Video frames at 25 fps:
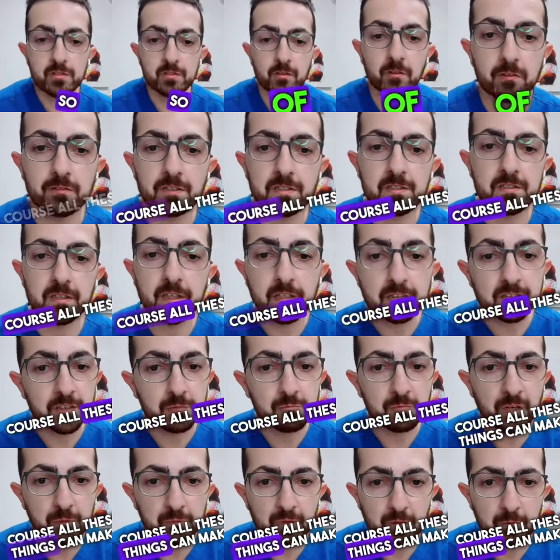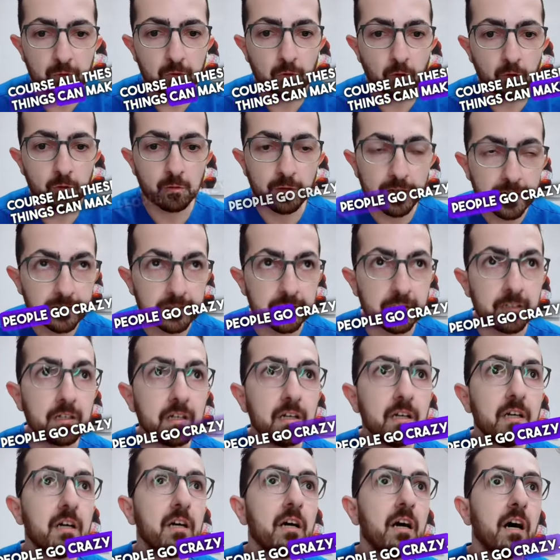So of course, all these things can make people go
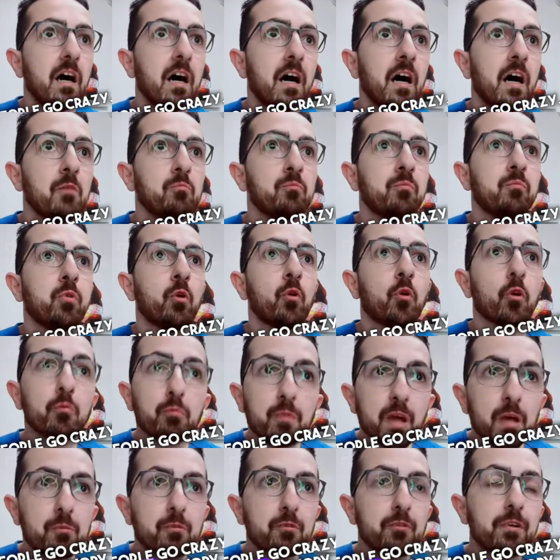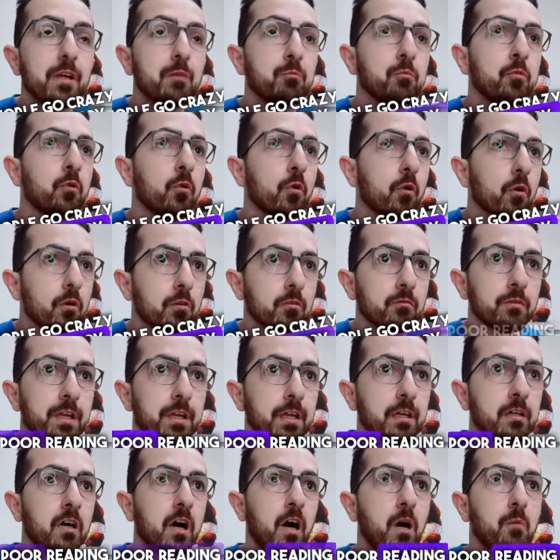crazy. Uh, poor memory,
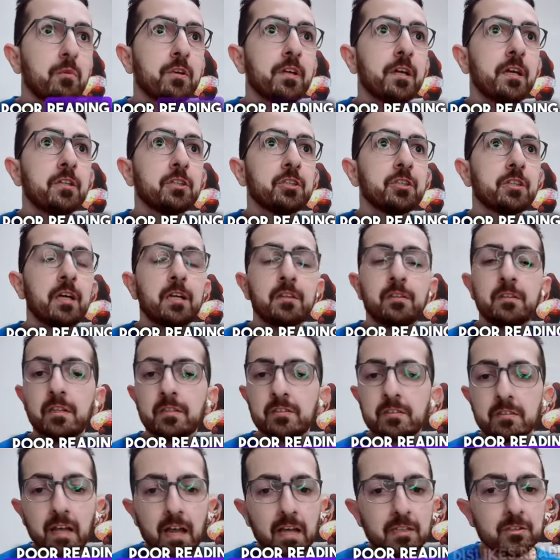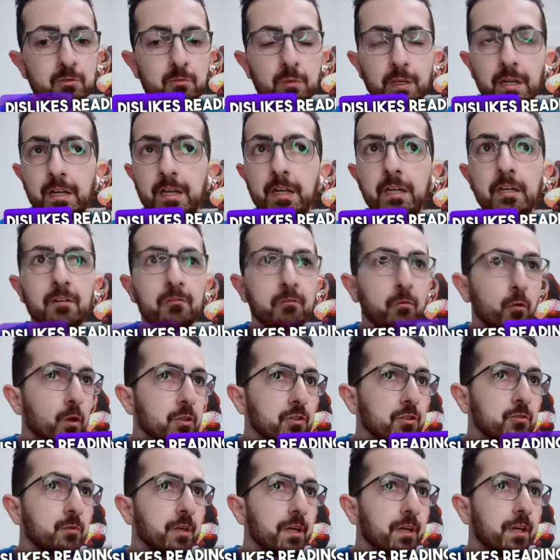poor reading comprehension, dislikes
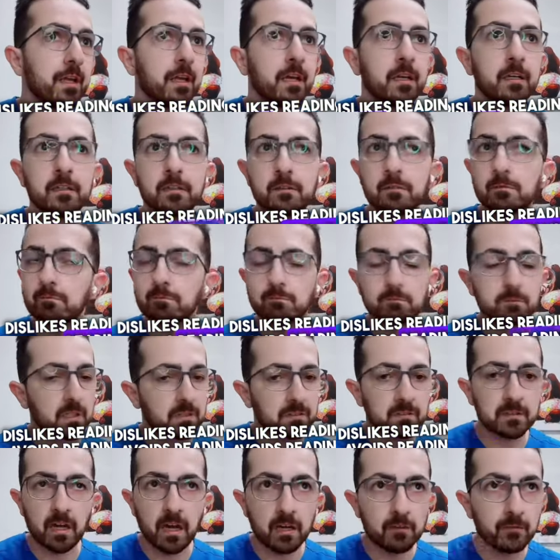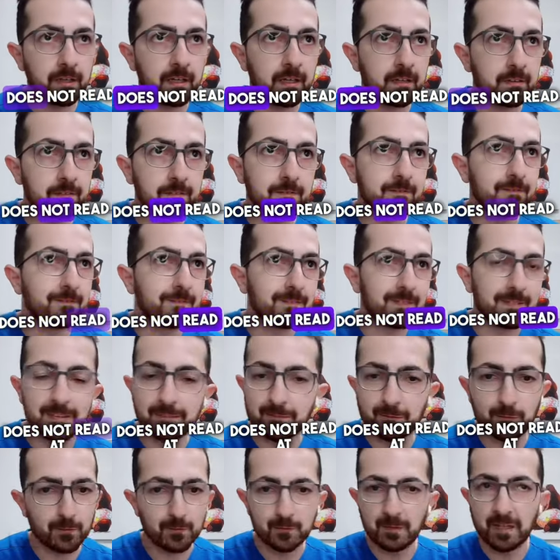reading, avoids reading, does not read
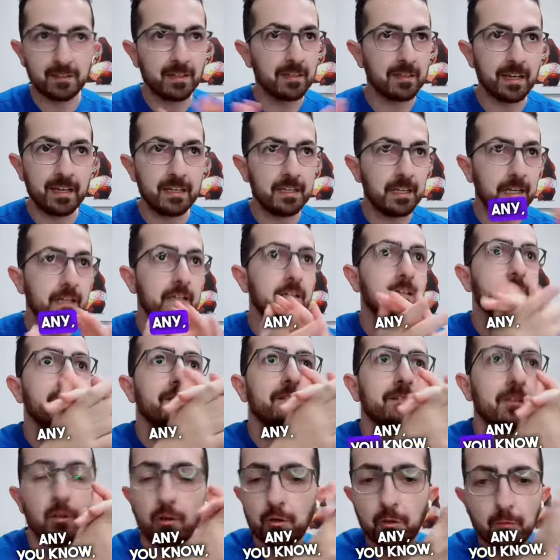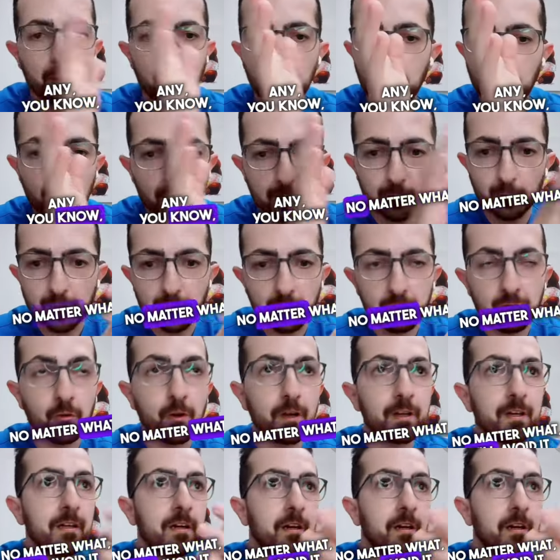at any you know, no matter what,